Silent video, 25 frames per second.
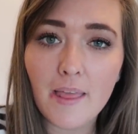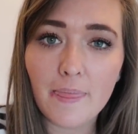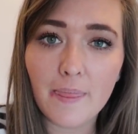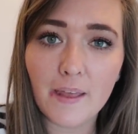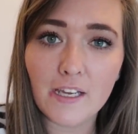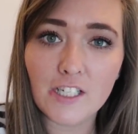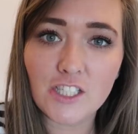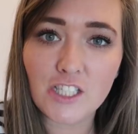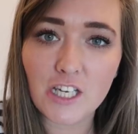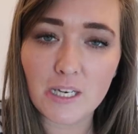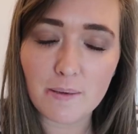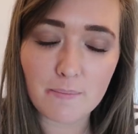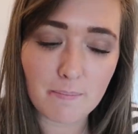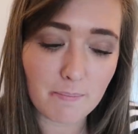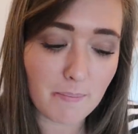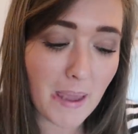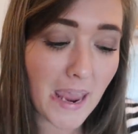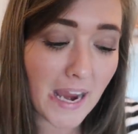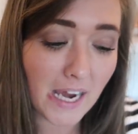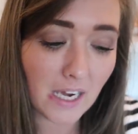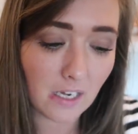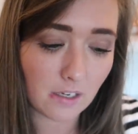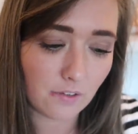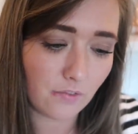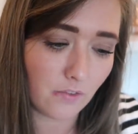that she'd
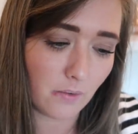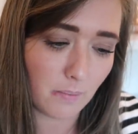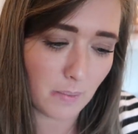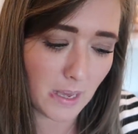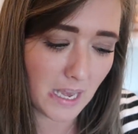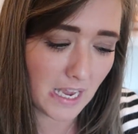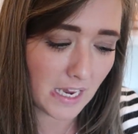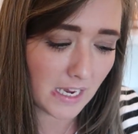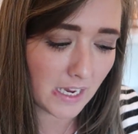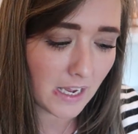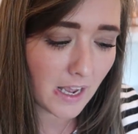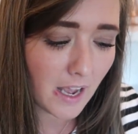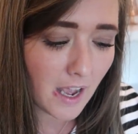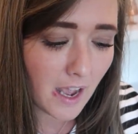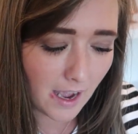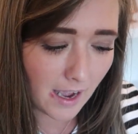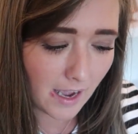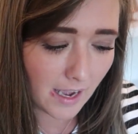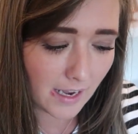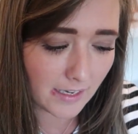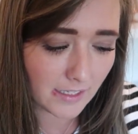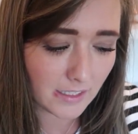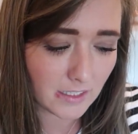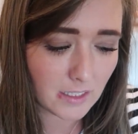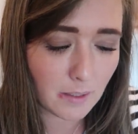made for me,
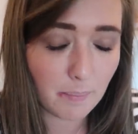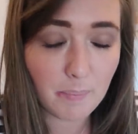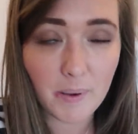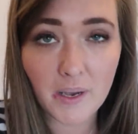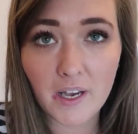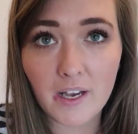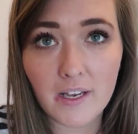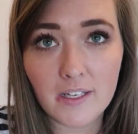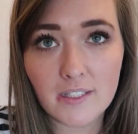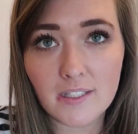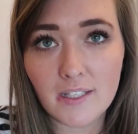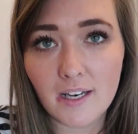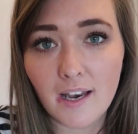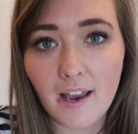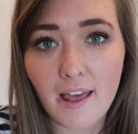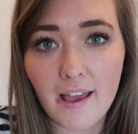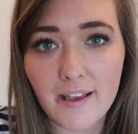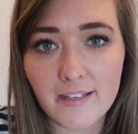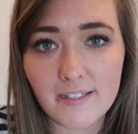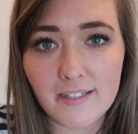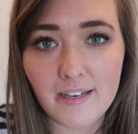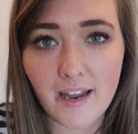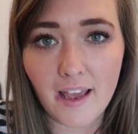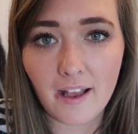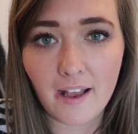and it's a personalised